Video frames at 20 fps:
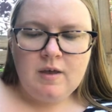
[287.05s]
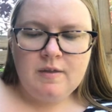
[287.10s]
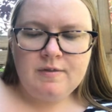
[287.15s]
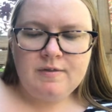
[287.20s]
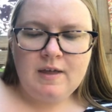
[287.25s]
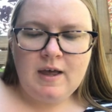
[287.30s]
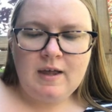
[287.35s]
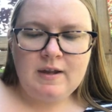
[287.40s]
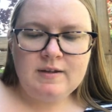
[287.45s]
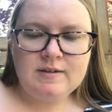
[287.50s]

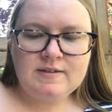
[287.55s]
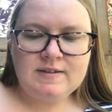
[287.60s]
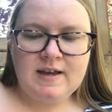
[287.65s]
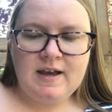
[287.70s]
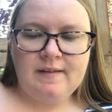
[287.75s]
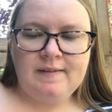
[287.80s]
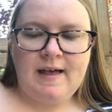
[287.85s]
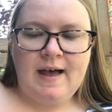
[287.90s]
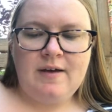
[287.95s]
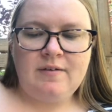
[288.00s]
Then
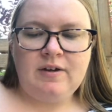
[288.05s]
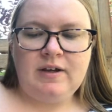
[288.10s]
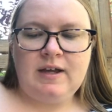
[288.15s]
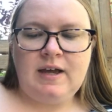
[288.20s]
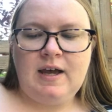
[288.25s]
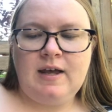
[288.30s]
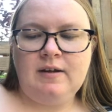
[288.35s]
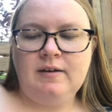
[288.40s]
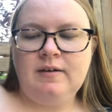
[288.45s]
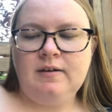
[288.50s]
sail out
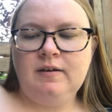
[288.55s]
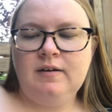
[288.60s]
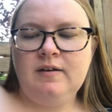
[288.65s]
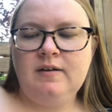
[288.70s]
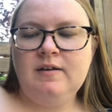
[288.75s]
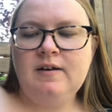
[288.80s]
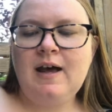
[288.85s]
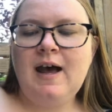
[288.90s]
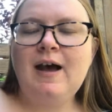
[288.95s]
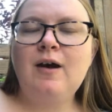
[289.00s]
again,
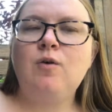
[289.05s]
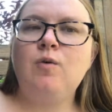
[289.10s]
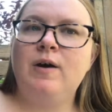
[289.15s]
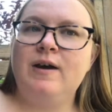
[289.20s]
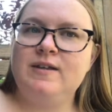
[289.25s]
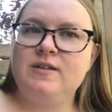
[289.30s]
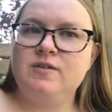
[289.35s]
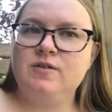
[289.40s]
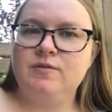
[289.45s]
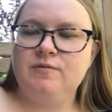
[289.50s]
not
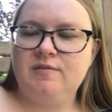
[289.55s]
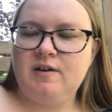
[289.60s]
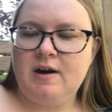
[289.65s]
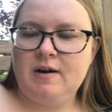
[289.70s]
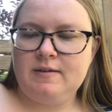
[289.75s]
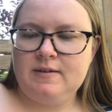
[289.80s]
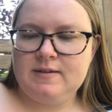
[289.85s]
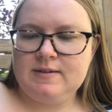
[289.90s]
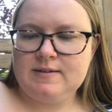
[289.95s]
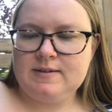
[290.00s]
quite so
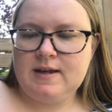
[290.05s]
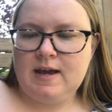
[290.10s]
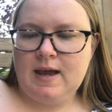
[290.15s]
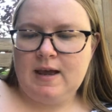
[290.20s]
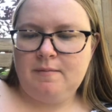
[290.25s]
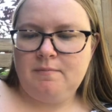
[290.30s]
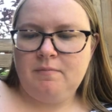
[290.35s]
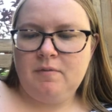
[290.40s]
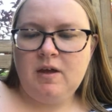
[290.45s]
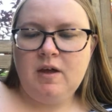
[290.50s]
far this
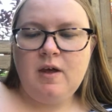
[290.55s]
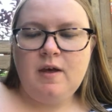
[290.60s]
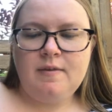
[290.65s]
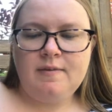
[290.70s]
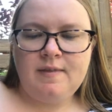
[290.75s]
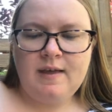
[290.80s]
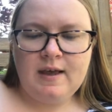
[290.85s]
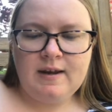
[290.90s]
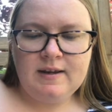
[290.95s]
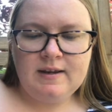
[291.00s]
time.
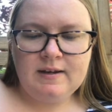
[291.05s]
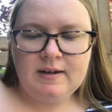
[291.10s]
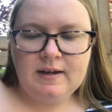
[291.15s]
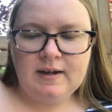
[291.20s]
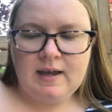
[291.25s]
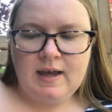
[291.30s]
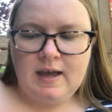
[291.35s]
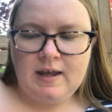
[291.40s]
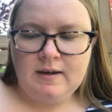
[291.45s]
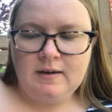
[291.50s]
Then in
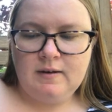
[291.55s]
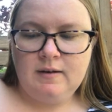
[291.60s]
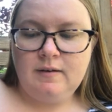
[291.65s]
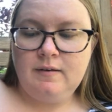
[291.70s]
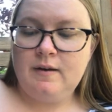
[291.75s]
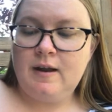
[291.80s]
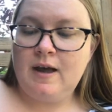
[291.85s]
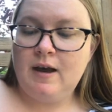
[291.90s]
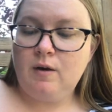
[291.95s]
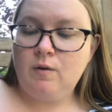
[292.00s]
again,
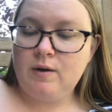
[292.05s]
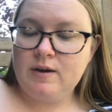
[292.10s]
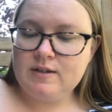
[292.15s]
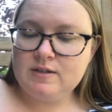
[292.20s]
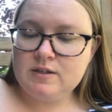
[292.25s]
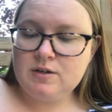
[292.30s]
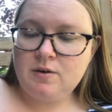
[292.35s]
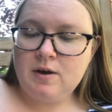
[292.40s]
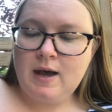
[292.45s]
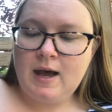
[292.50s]
not
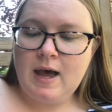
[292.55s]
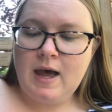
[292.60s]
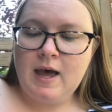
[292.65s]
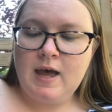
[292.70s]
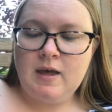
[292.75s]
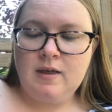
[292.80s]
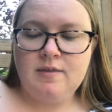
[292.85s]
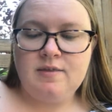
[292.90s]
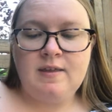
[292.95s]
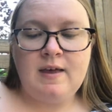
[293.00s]
quite so
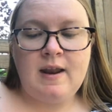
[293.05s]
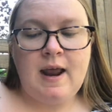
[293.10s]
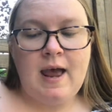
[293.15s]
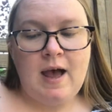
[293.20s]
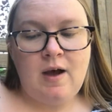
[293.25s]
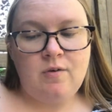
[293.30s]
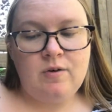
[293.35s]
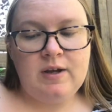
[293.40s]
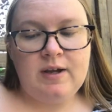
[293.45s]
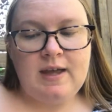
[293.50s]
high. Then
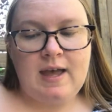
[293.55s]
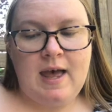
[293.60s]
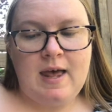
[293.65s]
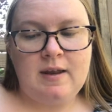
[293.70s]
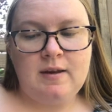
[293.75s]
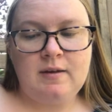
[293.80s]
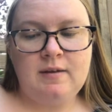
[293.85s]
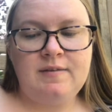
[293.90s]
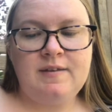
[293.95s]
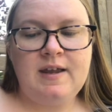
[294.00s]
out
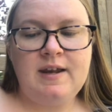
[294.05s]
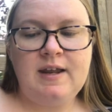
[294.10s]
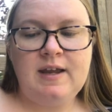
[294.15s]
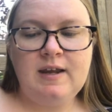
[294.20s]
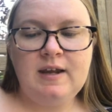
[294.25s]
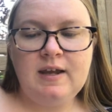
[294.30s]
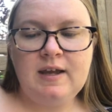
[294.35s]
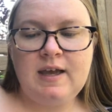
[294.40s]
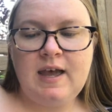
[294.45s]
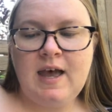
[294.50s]
again, then
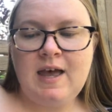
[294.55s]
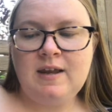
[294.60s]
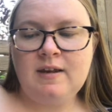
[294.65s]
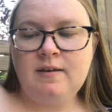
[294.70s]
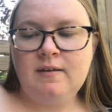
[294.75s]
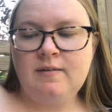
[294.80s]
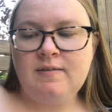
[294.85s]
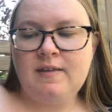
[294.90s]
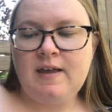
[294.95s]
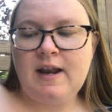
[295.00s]
in
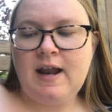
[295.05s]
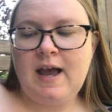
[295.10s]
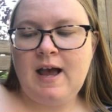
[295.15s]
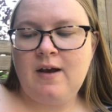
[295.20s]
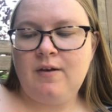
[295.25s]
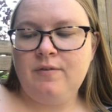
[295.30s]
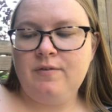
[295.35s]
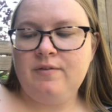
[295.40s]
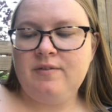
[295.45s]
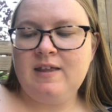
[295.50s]
again, then
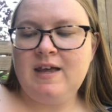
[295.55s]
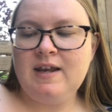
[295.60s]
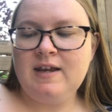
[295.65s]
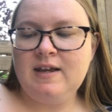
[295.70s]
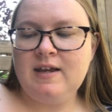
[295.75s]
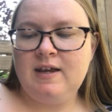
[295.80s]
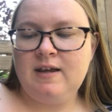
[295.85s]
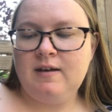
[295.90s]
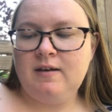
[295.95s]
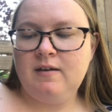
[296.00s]
out, then
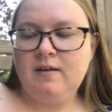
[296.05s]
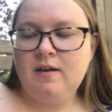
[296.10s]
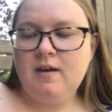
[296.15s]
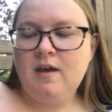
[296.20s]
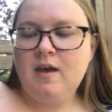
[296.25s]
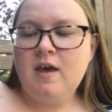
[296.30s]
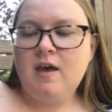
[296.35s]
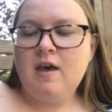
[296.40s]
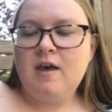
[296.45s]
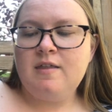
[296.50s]
in.
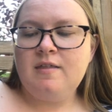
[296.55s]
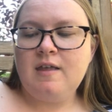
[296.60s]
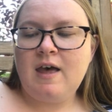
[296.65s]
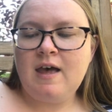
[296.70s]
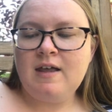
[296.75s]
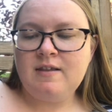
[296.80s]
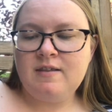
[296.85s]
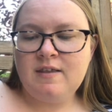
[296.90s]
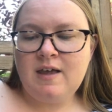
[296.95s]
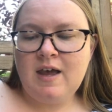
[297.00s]

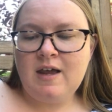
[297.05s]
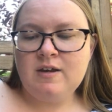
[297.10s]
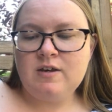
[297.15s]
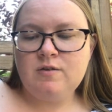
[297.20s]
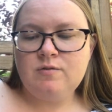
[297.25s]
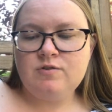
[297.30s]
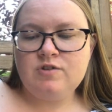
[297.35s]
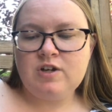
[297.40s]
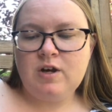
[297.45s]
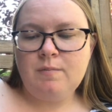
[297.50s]
And then
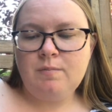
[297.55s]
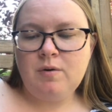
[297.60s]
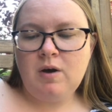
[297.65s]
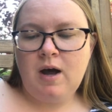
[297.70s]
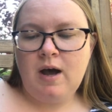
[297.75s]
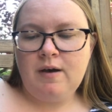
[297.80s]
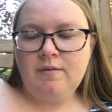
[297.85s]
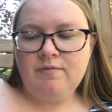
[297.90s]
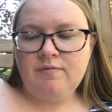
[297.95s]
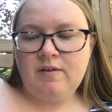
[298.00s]
you jump
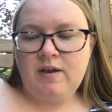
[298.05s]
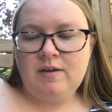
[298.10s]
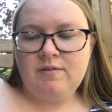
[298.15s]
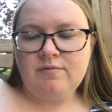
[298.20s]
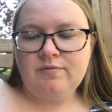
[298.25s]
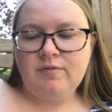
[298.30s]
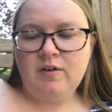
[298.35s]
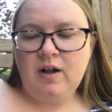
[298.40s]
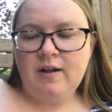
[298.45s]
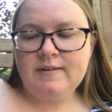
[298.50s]
off and
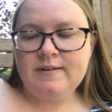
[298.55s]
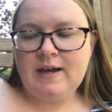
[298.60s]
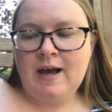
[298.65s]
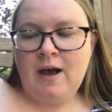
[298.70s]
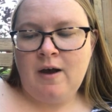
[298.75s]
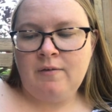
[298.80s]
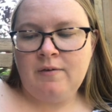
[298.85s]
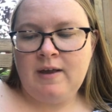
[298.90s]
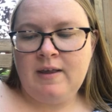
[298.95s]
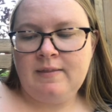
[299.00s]
fall
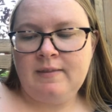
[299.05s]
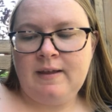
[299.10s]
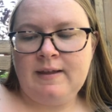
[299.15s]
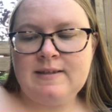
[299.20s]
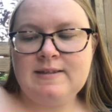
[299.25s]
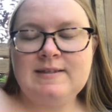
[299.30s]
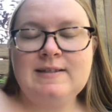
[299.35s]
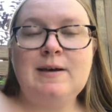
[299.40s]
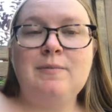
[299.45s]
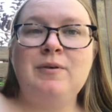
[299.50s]
down and
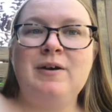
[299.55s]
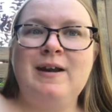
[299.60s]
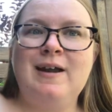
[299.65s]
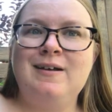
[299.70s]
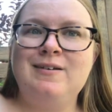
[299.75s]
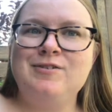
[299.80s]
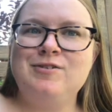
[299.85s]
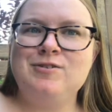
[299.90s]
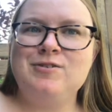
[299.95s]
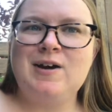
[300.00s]
let someone
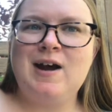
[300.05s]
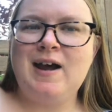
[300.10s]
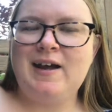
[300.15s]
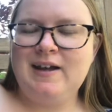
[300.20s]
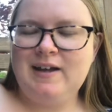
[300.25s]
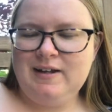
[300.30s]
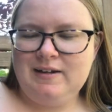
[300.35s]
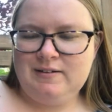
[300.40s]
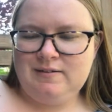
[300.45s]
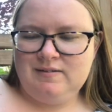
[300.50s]
else try
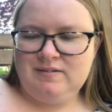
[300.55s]
it.